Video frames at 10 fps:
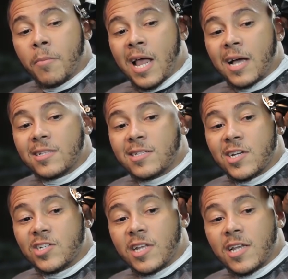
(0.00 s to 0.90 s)
black
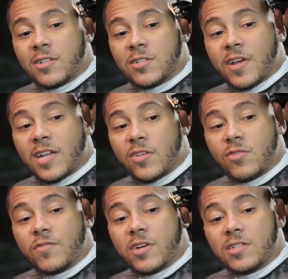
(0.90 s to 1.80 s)
section editor at that
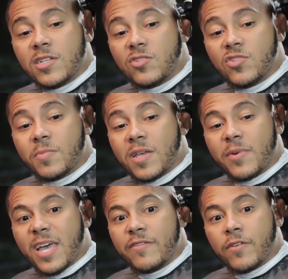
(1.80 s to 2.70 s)
university
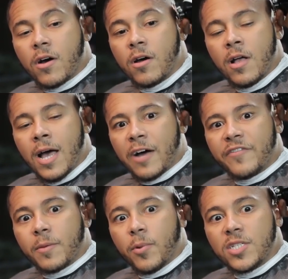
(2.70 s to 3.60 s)
newspaper ever. I
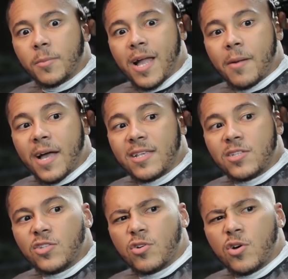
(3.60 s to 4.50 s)
think possibly I might
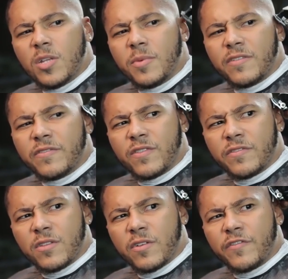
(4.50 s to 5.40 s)
still only be
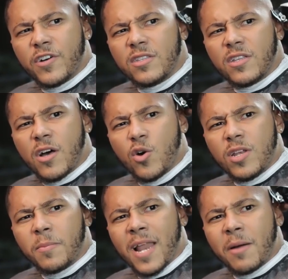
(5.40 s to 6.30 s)
the
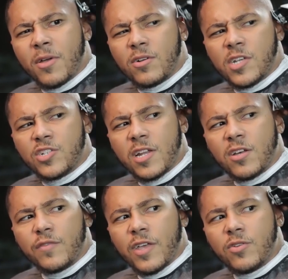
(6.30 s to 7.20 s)
only black male section
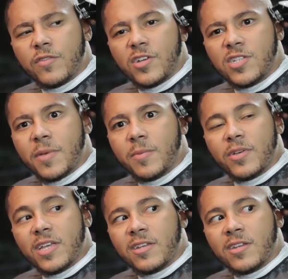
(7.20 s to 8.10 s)
editor of that university
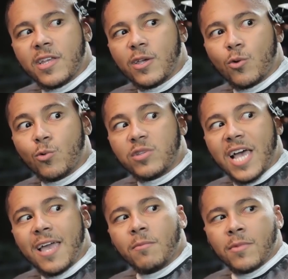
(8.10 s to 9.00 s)
paper in all
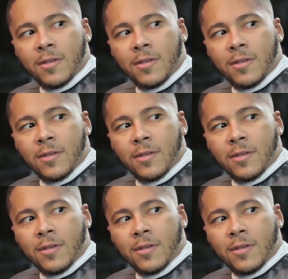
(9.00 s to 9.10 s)
time.